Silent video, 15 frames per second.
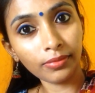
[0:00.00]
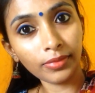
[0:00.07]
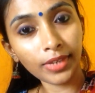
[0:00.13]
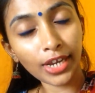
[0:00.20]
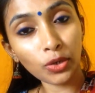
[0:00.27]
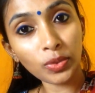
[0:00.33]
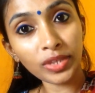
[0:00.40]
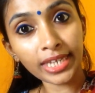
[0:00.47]

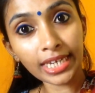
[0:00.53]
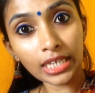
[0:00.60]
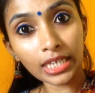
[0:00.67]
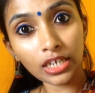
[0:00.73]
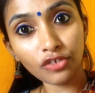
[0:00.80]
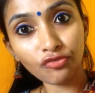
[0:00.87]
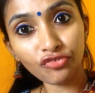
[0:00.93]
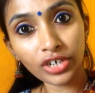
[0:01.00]
Can you see the
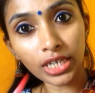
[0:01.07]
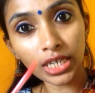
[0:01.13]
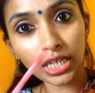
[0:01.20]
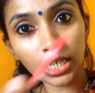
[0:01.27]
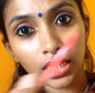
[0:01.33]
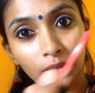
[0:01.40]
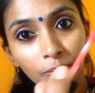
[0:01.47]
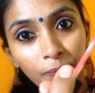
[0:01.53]

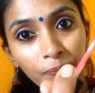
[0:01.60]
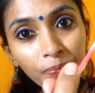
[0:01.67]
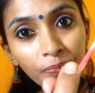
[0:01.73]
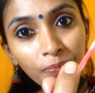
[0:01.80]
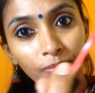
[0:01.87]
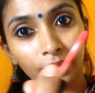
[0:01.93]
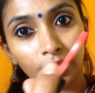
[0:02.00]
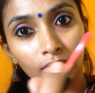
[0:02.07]
difference?
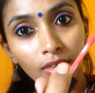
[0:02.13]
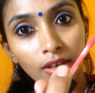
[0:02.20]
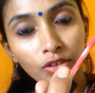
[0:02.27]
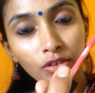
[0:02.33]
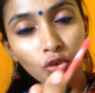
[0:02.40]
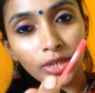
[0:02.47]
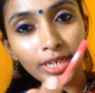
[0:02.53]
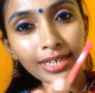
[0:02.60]

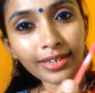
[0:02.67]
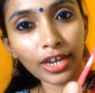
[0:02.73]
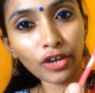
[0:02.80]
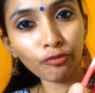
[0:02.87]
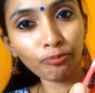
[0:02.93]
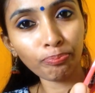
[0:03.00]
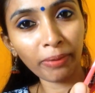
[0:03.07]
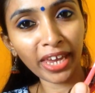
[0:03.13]
So it is kind
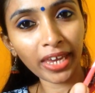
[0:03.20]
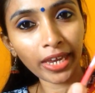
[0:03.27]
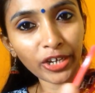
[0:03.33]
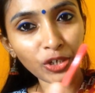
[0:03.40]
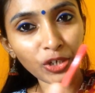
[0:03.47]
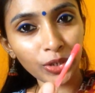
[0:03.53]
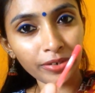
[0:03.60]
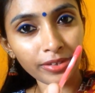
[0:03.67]
of
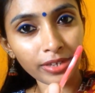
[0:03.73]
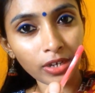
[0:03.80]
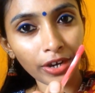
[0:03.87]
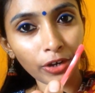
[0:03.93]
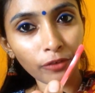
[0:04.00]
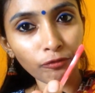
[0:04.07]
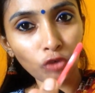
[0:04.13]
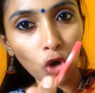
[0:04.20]
pinkish and it's
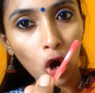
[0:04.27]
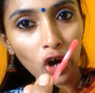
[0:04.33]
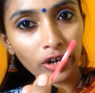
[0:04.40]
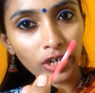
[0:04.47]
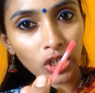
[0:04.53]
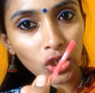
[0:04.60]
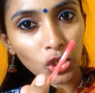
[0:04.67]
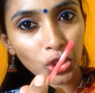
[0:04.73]
kind of
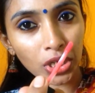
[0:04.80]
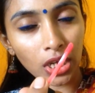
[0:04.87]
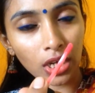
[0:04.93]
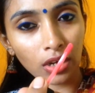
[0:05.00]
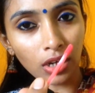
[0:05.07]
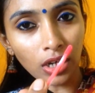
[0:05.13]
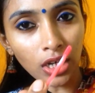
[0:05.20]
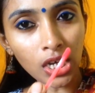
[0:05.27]
orangish
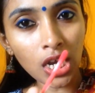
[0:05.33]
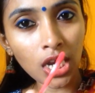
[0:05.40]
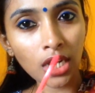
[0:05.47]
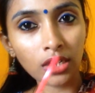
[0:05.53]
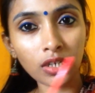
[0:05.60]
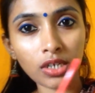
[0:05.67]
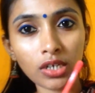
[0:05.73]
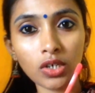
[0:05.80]
color.
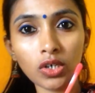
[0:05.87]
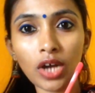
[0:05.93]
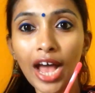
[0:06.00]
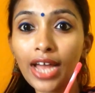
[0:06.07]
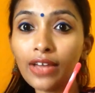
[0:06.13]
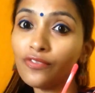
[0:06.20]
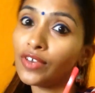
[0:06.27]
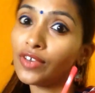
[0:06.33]
So
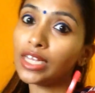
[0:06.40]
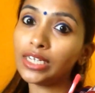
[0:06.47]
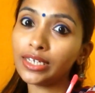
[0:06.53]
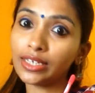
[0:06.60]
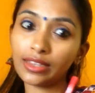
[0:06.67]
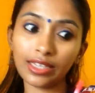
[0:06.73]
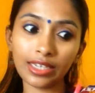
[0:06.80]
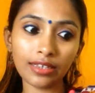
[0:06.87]
I felt
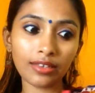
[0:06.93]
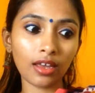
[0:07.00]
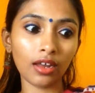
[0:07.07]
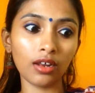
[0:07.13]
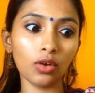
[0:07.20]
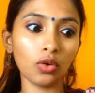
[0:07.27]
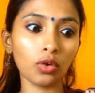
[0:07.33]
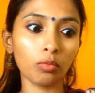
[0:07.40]
these
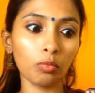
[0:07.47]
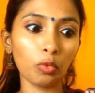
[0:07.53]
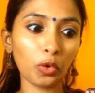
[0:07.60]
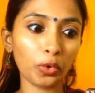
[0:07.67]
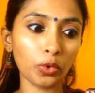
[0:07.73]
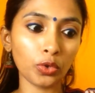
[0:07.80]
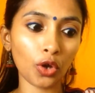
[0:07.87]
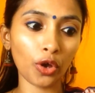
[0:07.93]
color look more
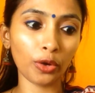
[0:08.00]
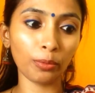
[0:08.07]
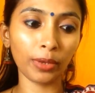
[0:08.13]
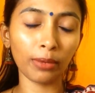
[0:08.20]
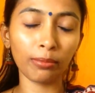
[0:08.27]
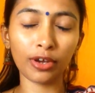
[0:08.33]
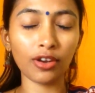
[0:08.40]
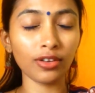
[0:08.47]
good on
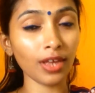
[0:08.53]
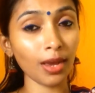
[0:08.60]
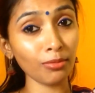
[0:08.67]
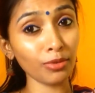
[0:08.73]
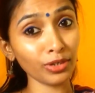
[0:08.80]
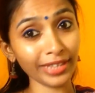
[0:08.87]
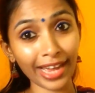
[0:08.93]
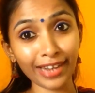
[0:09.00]
me because I'm
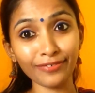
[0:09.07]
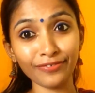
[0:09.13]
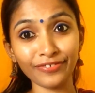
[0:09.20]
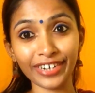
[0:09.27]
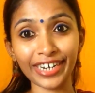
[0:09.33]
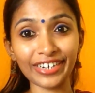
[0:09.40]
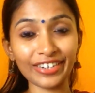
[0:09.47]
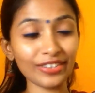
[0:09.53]
not that
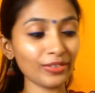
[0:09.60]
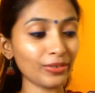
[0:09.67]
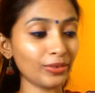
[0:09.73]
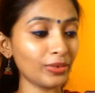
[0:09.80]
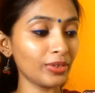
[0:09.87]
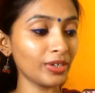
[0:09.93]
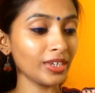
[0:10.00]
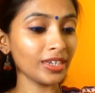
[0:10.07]
fair.
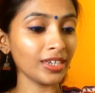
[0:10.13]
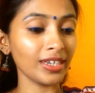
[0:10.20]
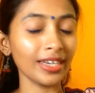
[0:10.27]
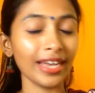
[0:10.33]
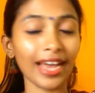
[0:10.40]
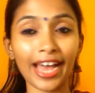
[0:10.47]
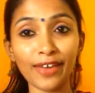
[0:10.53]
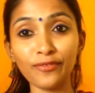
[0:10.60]
So
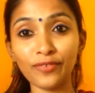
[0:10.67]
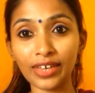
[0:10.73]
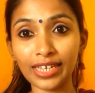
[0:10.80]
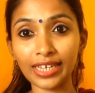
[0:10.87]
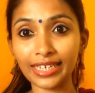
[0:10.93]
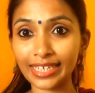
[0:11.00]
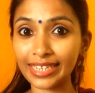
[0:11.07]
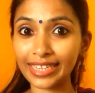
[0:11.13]
I
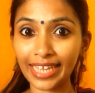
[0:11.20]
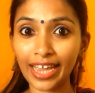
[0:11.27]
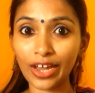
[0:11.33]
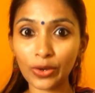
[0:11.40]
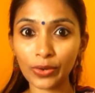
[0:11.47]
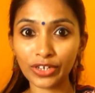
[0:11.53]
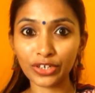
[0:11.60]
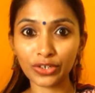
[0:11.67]
felt they are
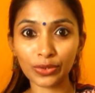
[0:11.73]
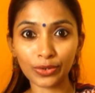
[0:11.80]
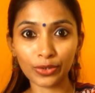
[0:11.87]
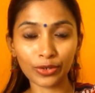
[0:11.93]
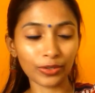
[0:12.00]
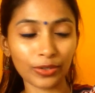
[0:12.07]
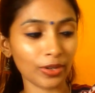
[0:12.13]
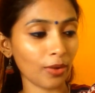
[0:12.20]
going to look
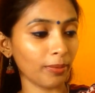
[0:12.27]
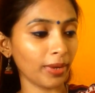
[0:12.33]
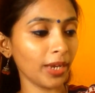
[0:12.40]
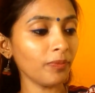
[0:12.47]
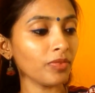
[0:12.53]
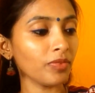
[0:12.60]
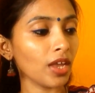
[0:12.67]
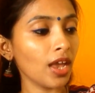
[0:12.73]
on me.
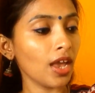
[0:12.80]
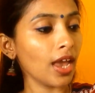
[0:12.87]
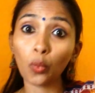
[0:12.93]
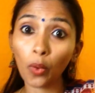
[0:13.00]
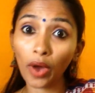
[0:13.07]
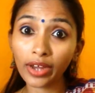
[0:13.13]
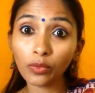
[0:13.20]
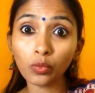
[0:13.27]
The
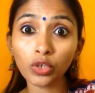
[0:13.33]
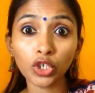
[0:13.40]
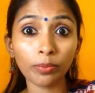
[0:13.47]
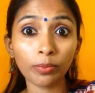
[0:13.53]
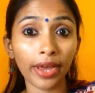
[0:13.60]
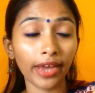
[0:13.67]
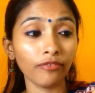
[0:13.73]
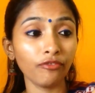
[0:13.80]
one which
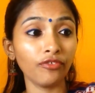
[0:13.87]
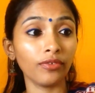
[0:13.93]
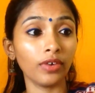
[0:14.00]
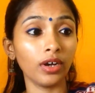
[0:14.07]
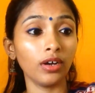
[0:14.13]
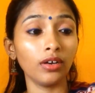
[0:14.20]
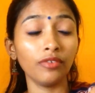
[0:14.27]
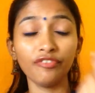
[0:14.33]
my
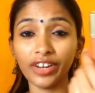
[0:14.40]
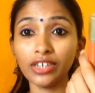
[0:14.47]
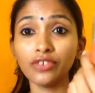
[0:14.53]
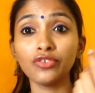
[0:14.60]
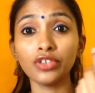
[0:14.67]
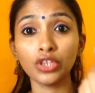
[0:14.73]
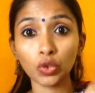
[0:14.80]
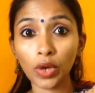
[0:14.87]
friend
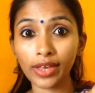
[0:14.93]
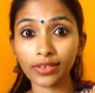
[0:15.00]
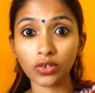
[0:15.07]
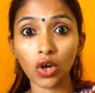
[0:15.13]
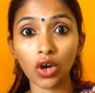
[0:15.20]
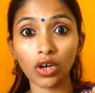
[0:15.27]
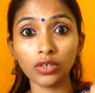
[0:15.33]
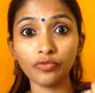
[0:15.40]
Ritu has
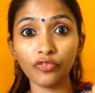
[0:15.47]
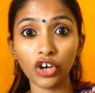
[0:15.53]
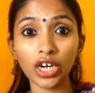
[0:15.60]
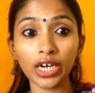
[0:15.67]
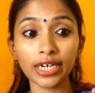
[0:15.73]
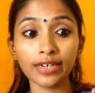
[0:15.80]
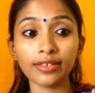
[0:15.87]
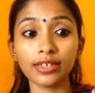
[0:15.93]
got for
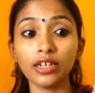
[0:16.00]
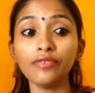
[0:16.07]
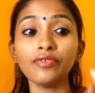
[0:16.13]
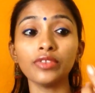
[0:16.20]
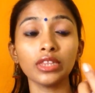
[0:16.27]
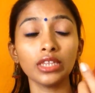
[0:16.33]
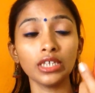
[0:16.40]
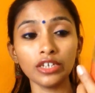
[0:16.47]
herself,
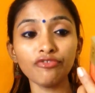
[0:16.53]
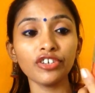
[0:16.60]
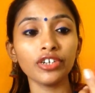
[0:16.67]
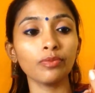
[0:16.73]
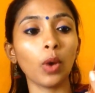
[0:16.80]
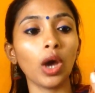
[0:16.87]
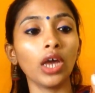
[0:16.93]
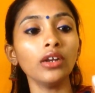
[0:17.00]
the
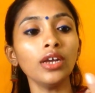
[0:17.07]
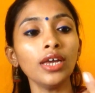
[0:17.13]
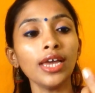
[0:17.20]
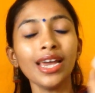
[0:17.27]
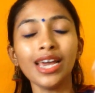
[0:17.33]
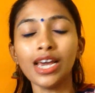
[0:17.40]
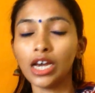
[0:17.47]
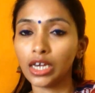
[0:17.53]
different one,
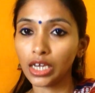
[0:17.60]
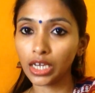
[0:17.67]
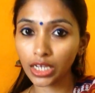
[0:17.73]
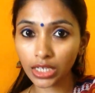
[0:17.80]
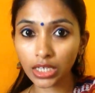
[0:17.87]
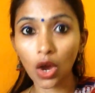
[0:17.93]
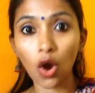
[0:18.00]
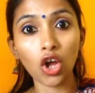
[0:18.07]

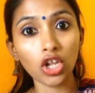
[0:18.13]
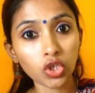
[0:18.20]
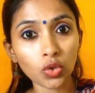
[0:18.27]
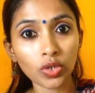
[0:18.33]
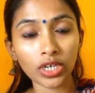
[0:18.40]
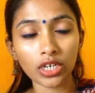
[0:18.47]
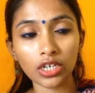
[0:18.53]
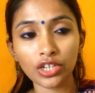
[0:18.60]
it also
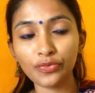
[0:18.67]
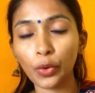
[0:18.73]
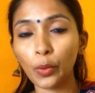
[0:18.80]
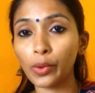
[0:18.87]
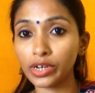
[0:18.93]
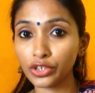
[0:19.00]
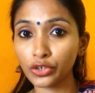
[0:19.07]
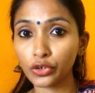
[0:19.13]
retails for
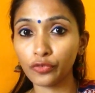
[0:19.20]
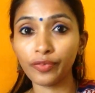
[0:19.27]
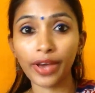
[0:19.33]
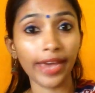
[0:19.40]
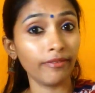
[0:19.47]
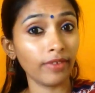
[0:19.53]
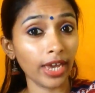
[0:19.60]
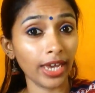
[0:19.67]

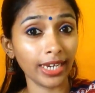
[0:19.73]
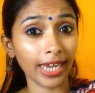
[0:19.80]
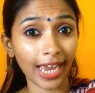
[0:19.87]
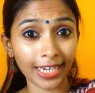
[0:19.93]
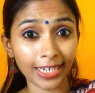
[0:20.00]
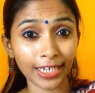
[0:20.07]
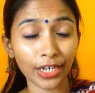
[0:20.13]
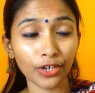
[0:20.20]
105 and
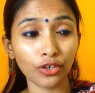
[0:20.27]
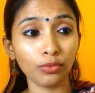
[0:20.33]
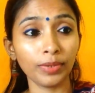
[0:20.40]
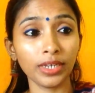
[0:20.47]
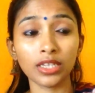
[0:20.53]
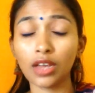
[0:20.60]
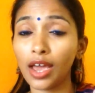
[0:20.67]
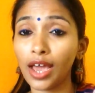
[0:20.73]
89
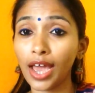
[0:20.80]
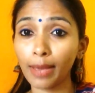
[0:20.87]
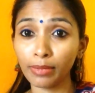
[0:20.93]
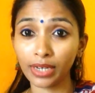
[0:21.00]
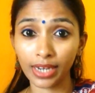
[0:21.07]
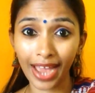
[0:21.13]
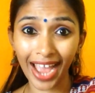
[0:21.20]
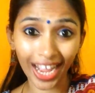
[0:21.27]
rupees. I
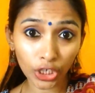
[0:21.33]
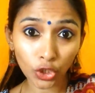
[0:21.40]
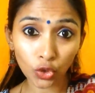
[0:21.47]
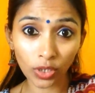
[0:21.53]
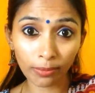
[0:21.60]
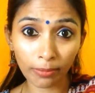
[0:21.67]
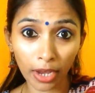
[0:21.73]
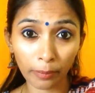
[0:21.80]
mean, actual
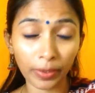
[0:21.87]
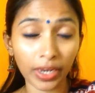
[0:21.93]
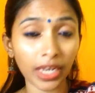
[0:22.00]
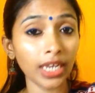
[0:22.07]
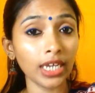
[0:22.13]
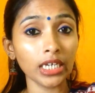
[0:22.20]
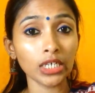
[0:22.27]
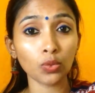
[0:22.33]

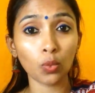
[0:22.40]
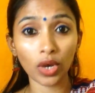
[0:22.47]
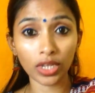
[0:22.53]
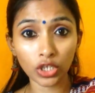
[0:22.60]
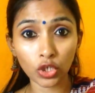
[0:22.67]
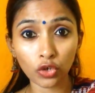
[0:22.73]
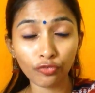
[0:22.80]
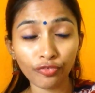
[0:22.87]
MRP is
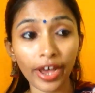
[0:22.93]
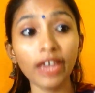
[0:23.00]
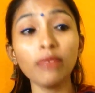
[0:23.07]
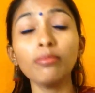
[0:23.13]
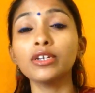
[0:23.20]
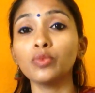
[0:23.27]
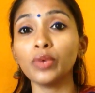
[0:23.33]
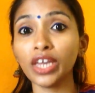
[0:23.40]
105,
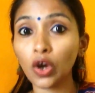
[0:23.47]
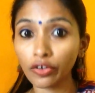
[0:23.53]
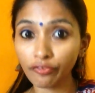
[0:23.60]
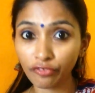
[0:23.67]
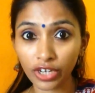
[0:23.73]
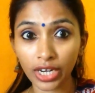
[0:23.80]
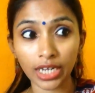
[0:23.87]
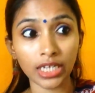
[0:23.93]
but we got
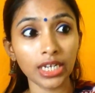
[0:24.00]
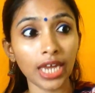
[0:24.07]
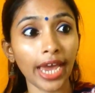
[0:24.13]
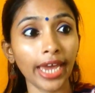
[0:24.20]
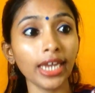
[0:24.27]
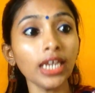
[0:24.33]
for 89.